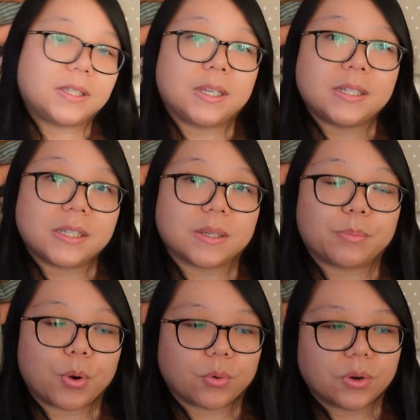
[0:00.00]
this is a
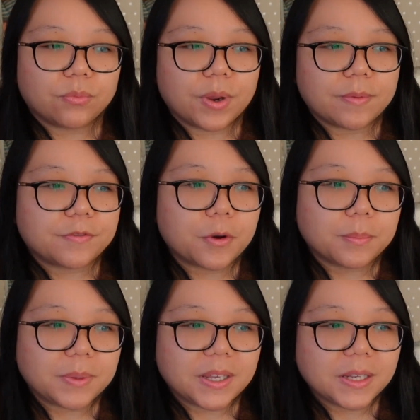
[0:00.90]
broken rib. For
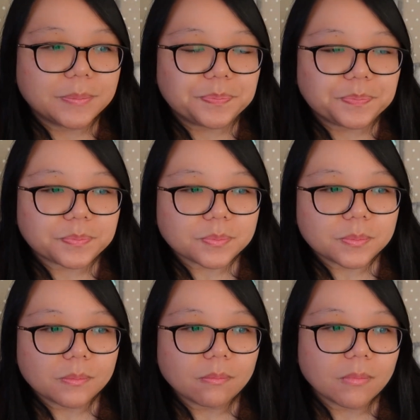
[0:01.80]
me,
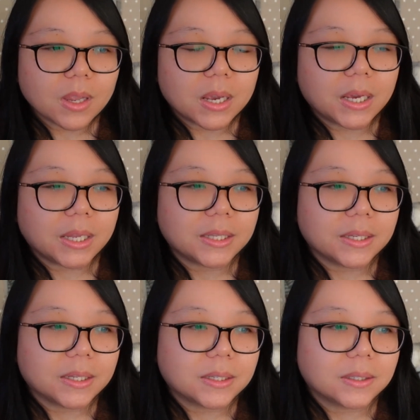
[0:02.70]
it
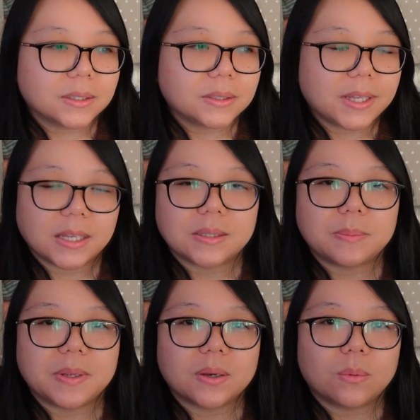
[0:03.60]
takes
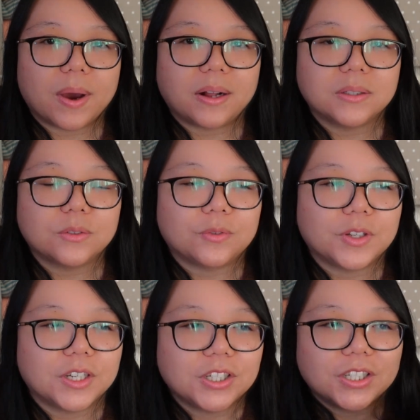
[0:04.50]
me a while to
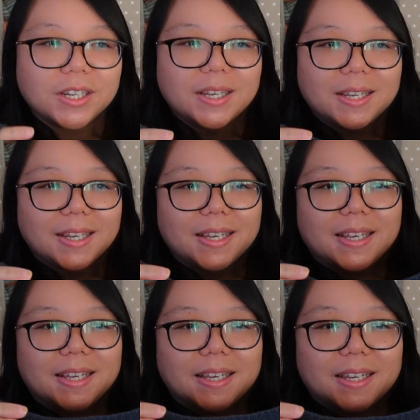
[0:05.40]
finish
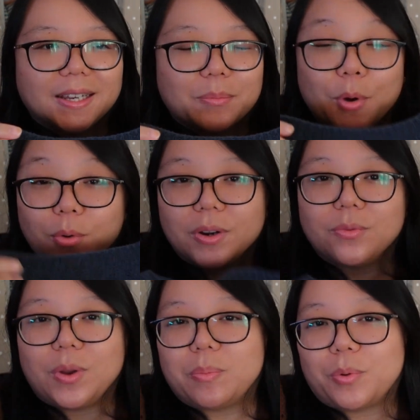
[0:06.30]

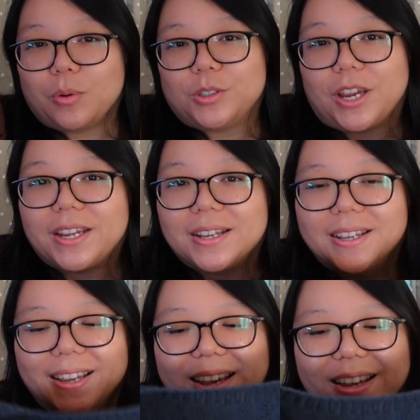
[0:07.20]
broken rib project.
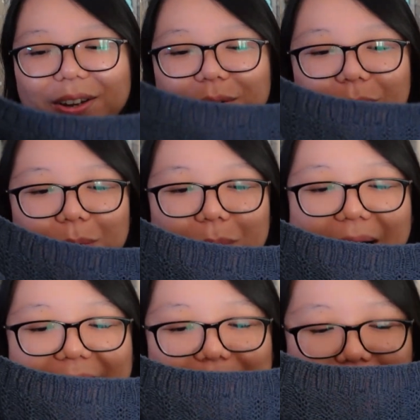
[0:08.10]
I don't know why,